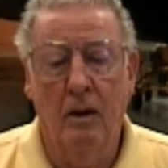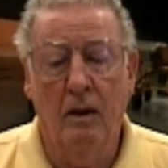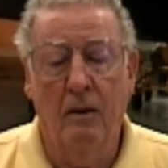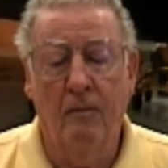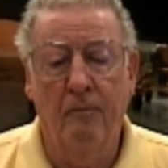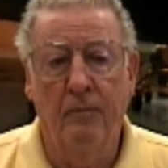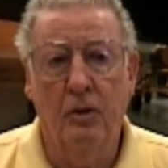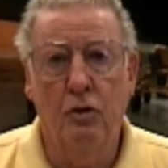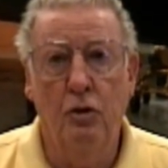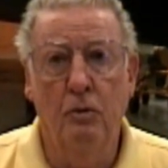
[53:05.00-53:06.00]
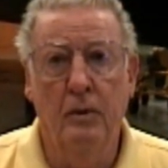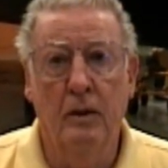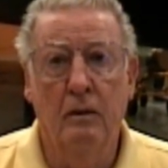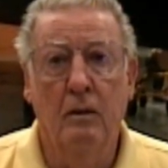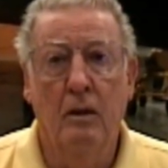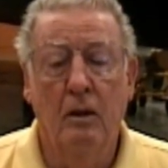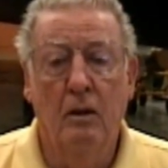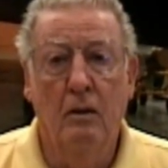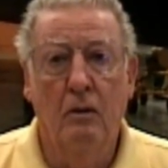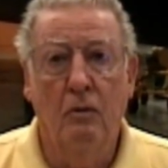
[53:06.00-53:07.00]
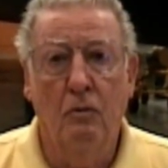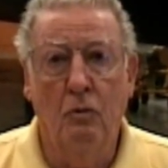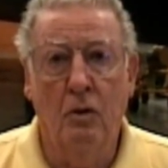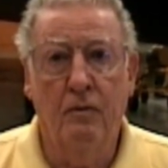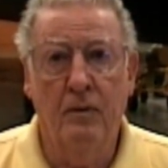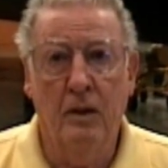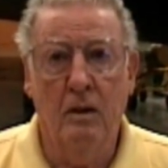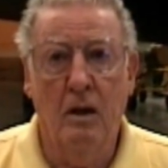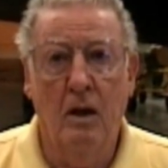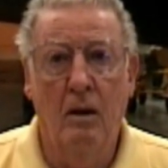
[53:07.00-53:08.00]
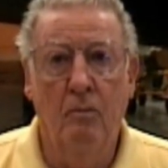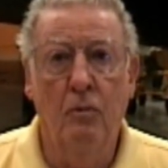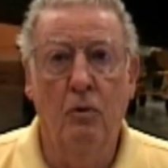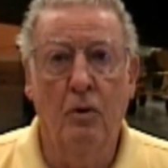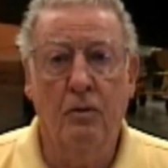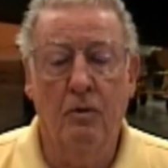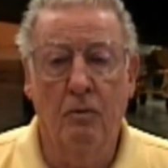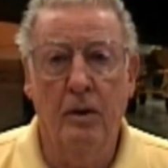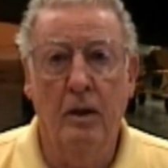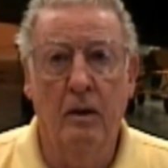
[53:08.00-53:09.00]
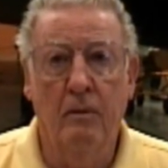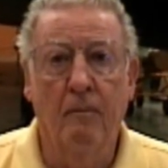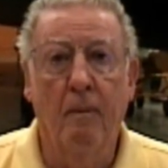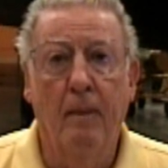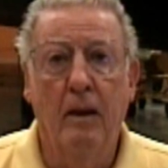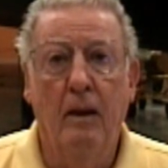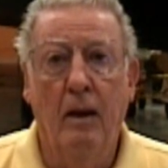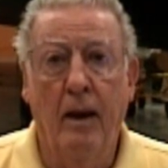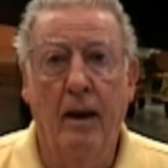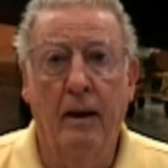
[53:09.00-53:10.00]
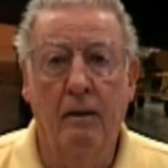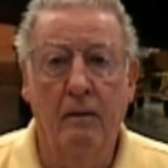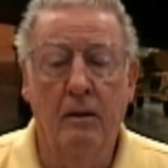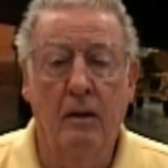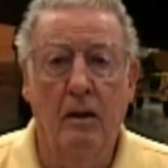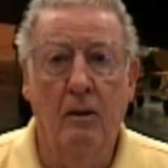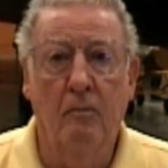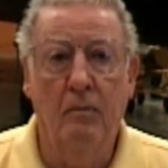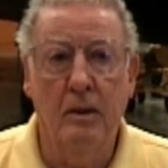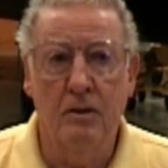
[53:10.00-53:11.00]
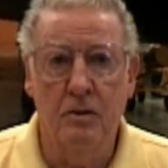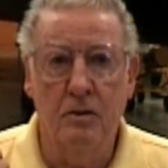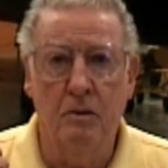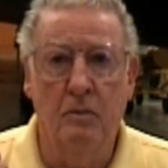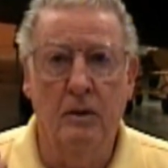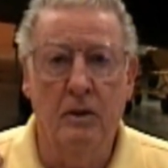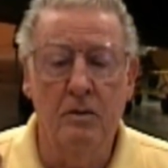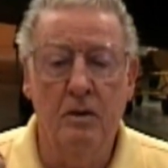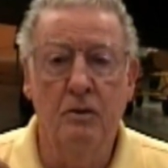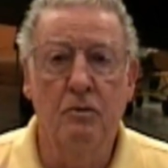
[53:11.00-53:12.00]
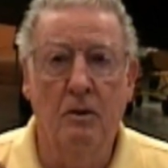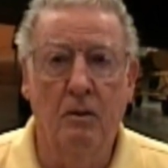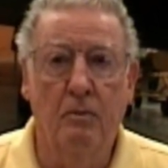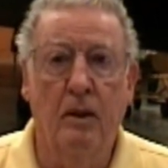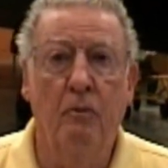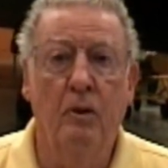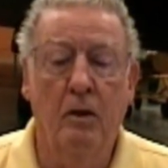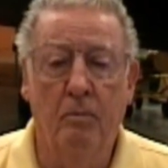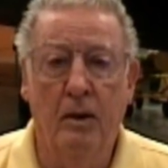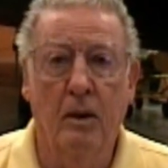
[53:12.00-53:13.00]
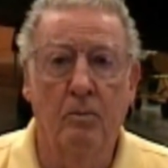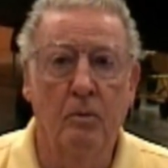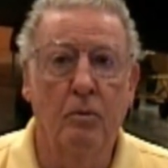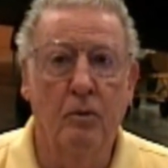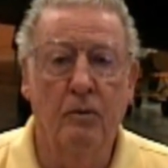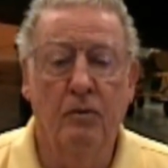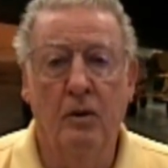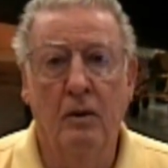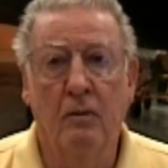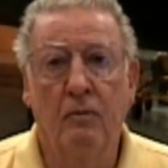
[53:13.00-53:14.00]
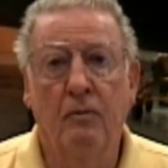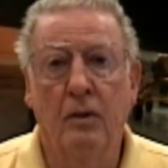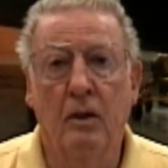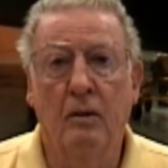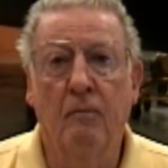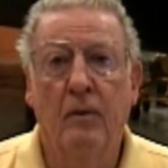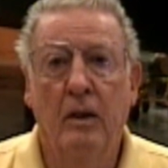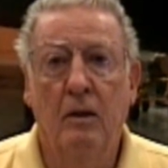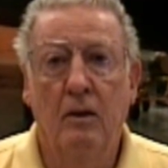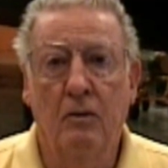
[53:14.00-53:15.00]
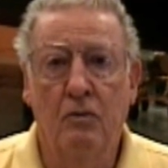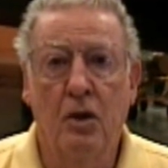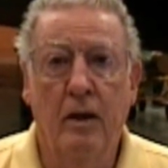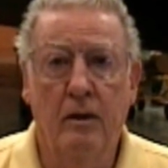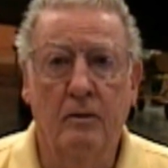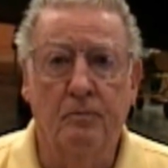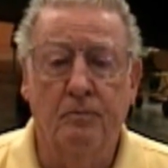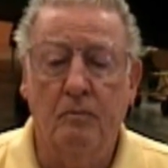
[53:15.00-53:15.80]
um, Cuba, North Vietnam, North Korea, and um, because it's a multi-sensor airplane, we could pick up the periphery of, uh, of China